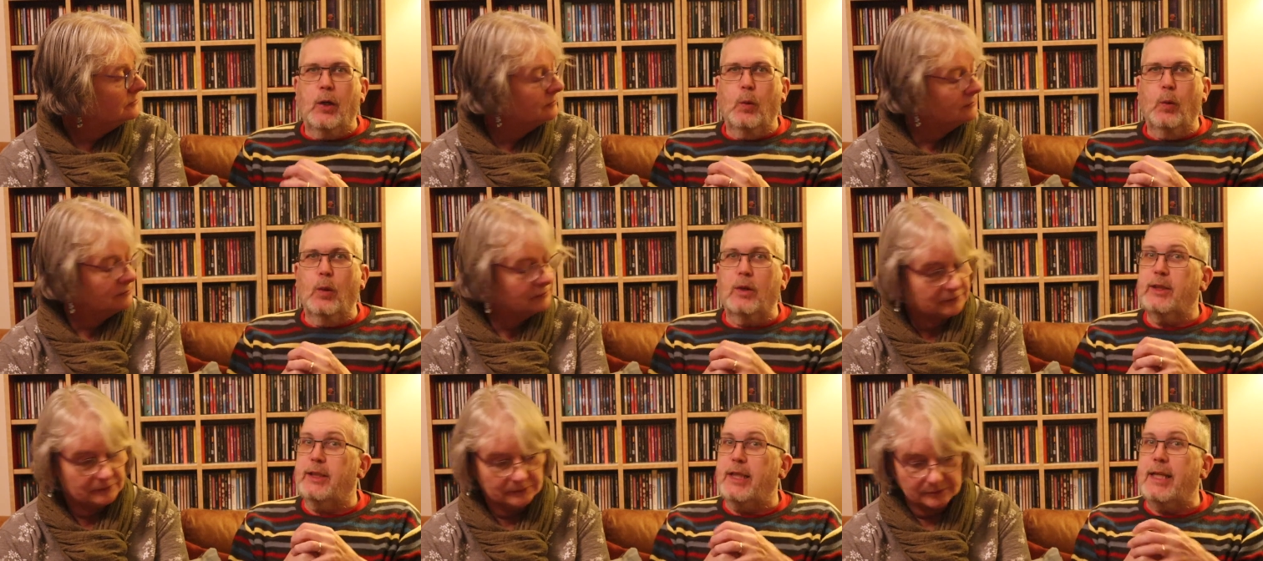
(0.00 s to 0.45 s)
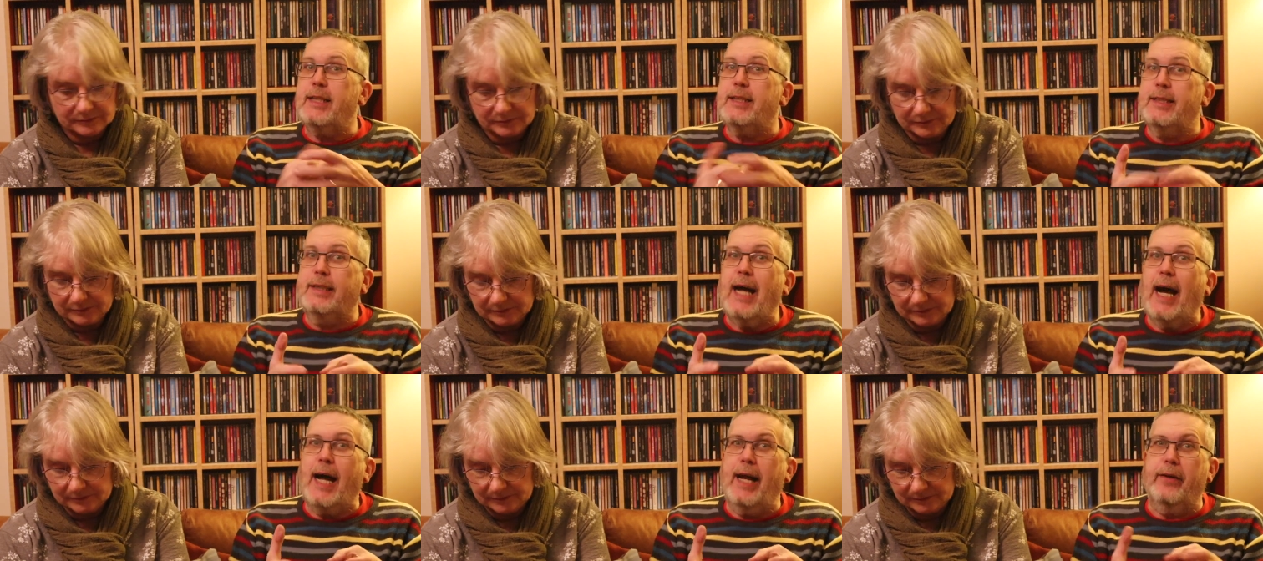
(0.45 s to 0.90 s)
Speaker 1: was
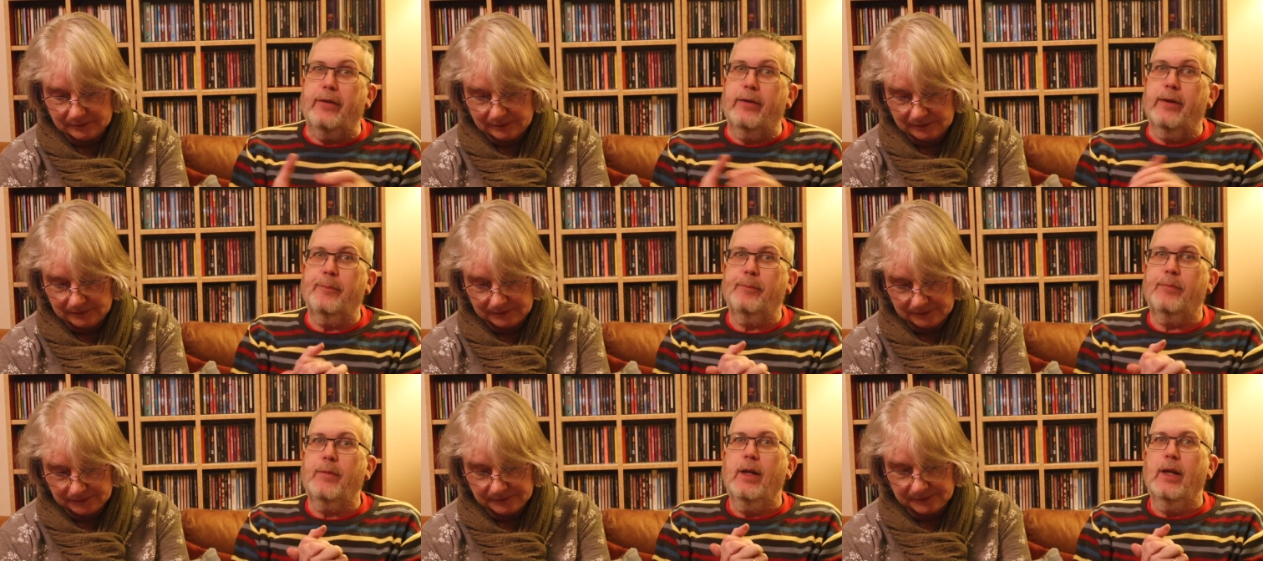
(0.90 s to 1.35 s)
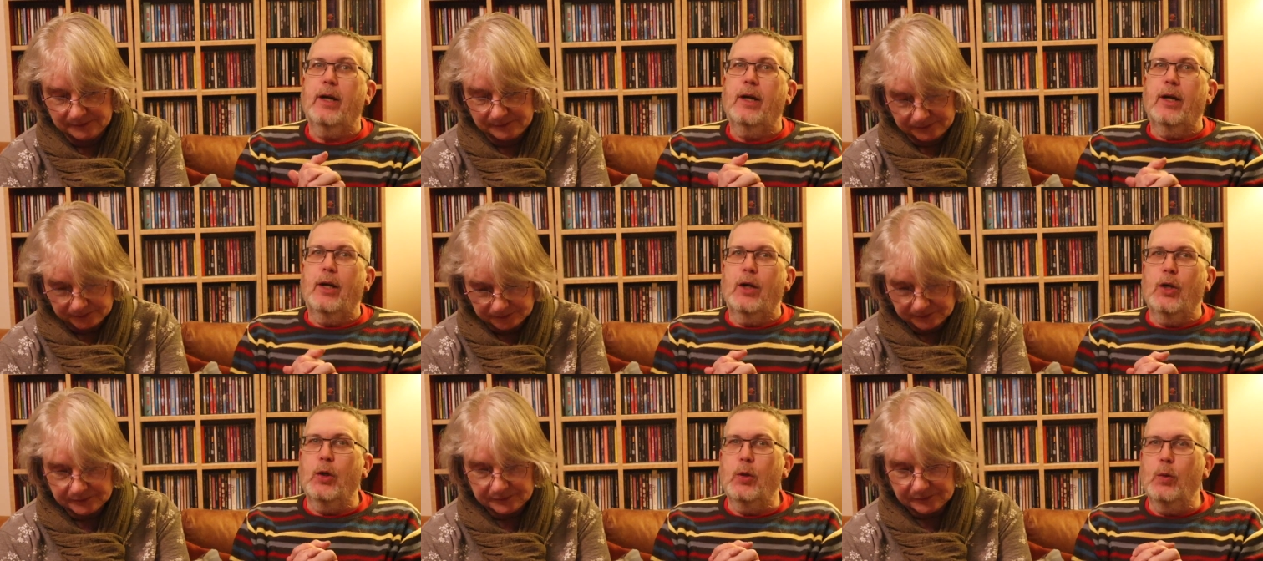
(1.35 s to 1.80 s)
his dad,
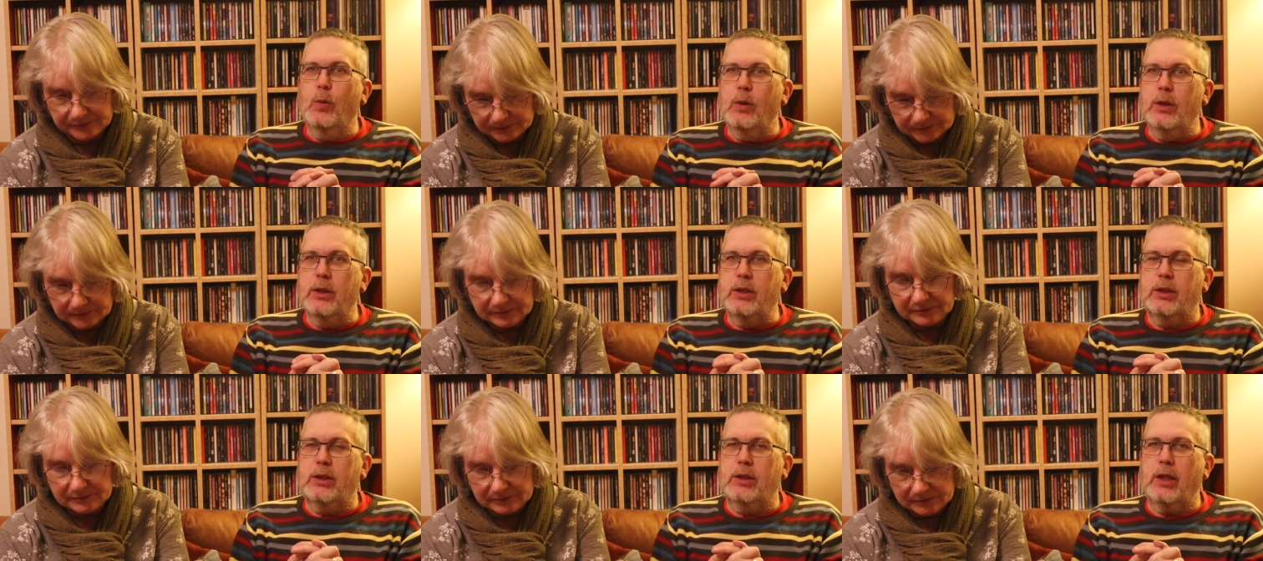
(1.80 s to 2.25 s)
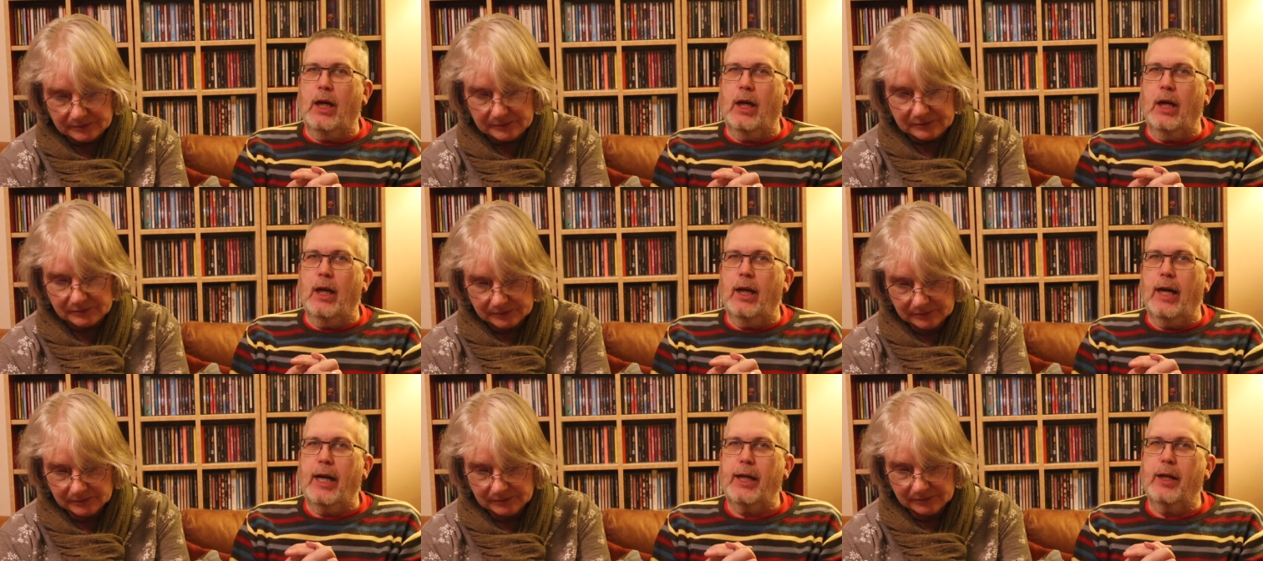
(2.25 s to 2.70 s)
who was
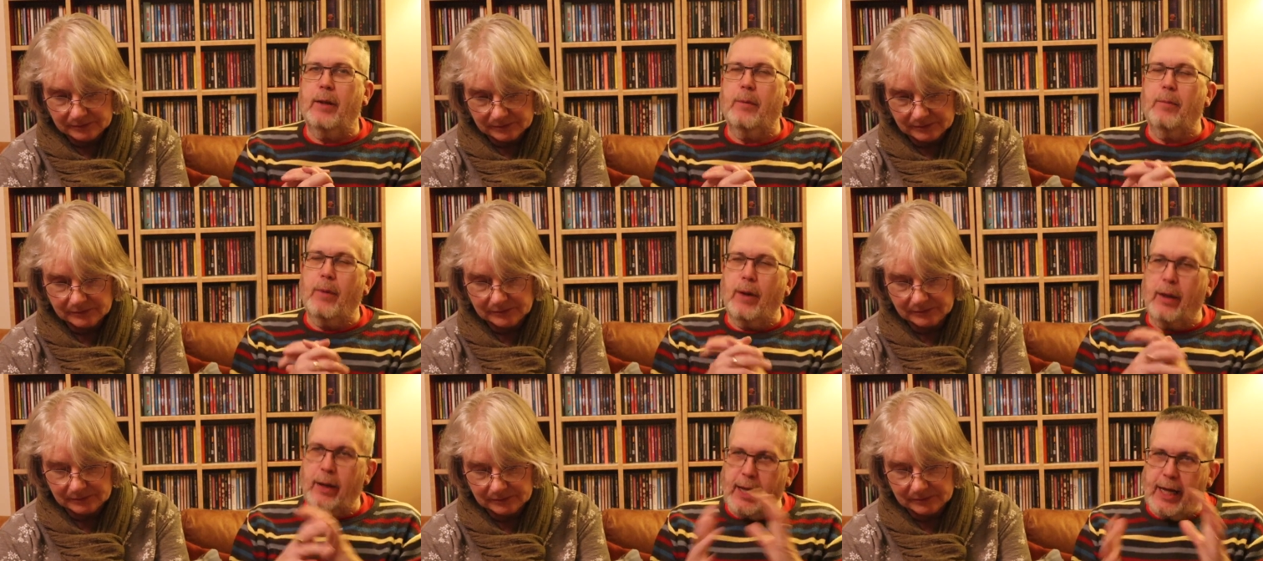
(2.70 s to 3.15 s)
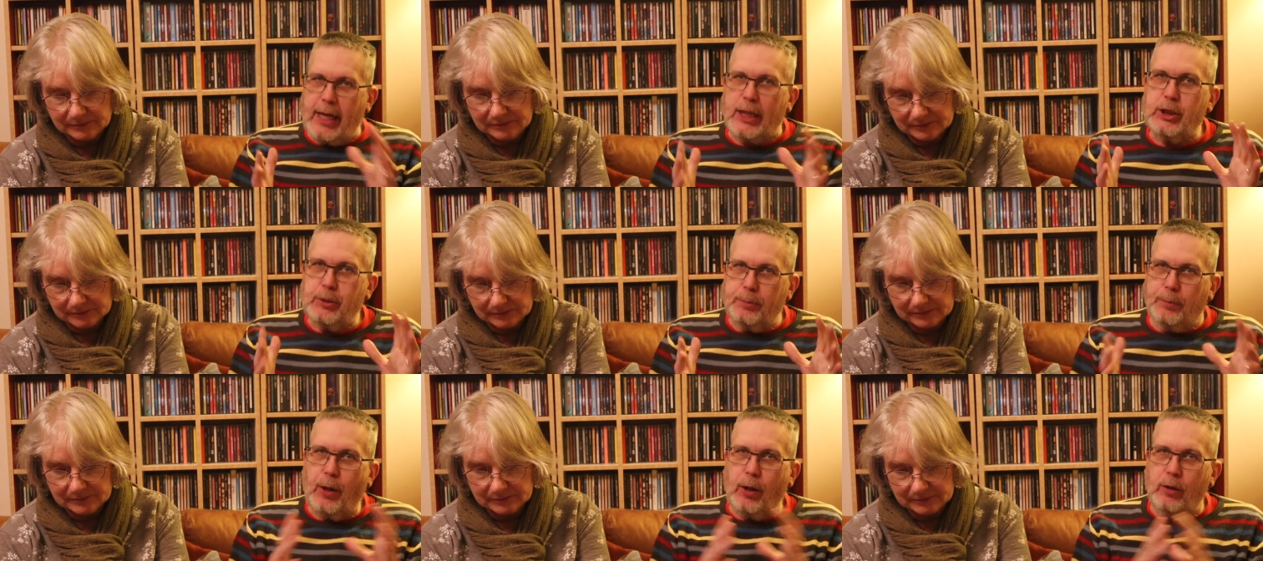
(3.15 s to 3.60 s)
uh, had a, a, large